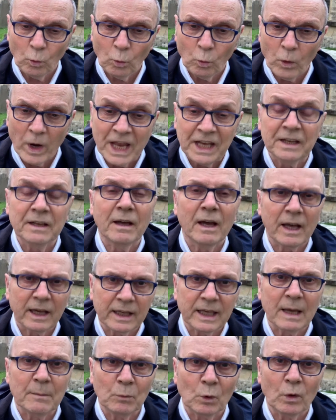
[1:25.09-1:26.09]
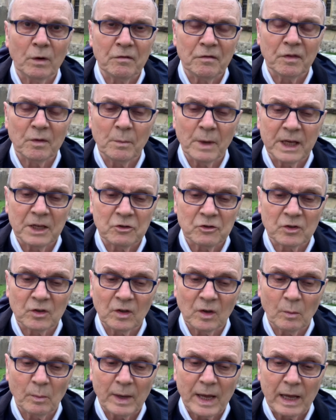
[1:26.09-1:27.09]
when I get more
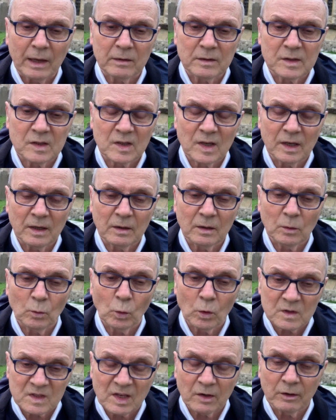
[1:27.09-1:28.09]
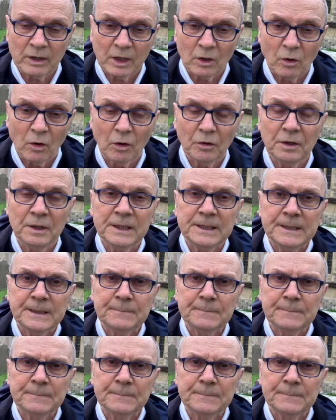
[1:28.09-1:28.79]
information about what's going on